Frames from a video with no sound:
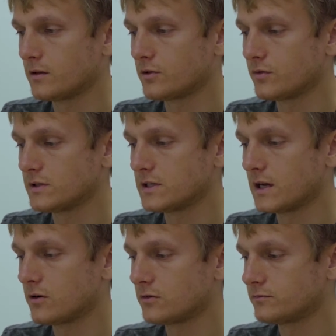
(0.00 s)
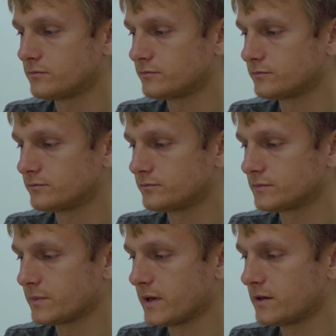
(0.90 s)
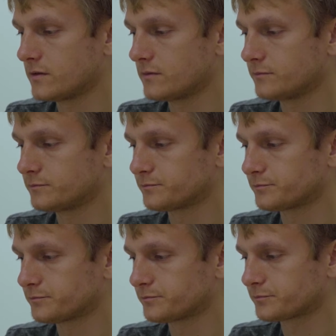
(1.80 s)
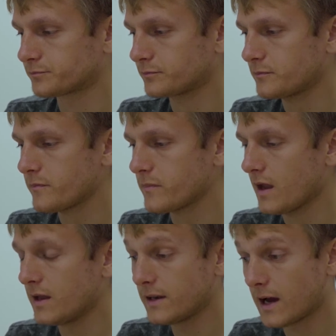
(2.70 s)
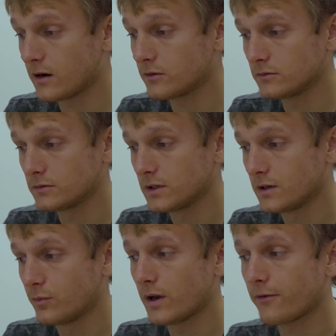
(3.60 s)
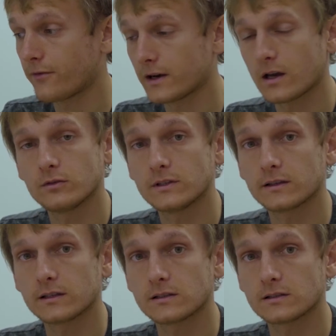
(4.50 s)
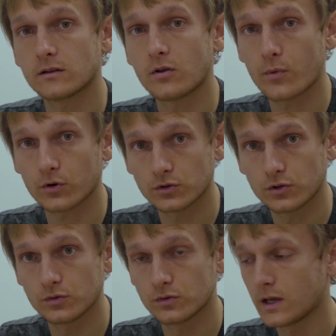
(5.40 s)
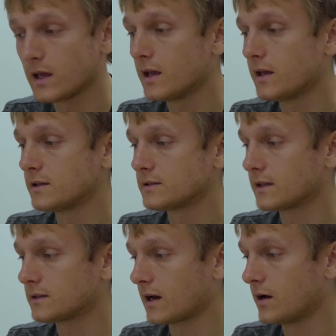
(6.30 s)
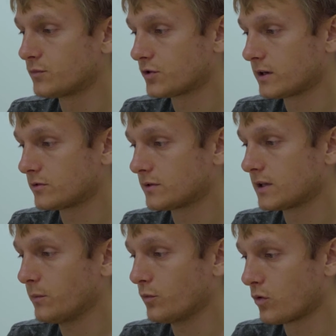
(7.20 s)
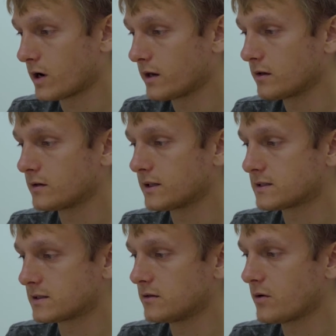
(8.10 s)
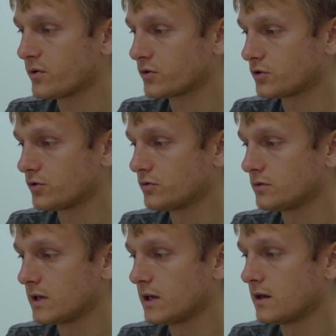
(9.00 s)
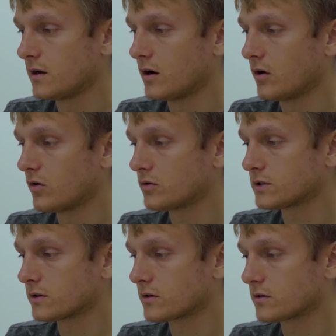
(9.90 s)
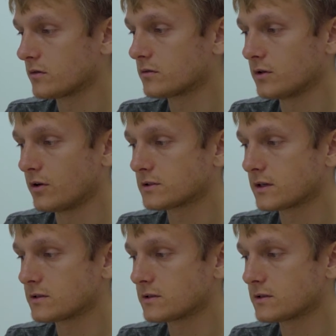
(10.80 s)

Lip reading: 2 is yellow, middle. And now we have found out that it's number 2 that I'm trying to type. Why? Let's see. Number 2, all the, there